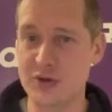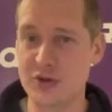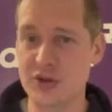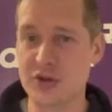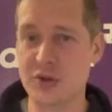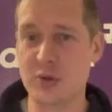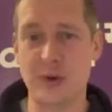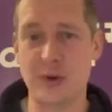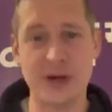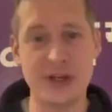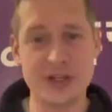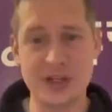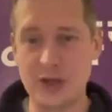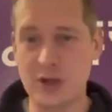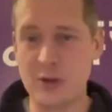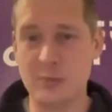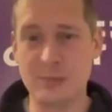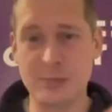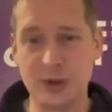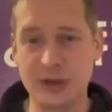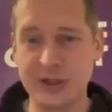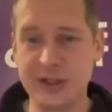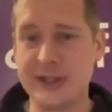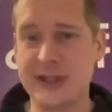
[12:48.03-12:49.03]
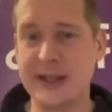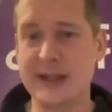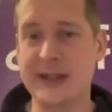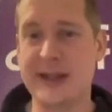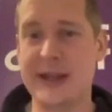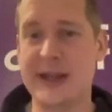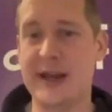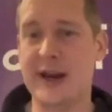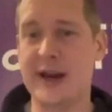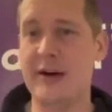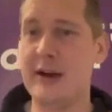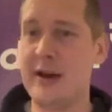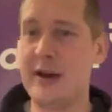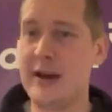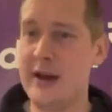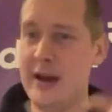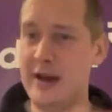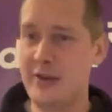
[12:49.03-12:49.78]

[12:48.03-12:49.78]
user stories, and you put it in here,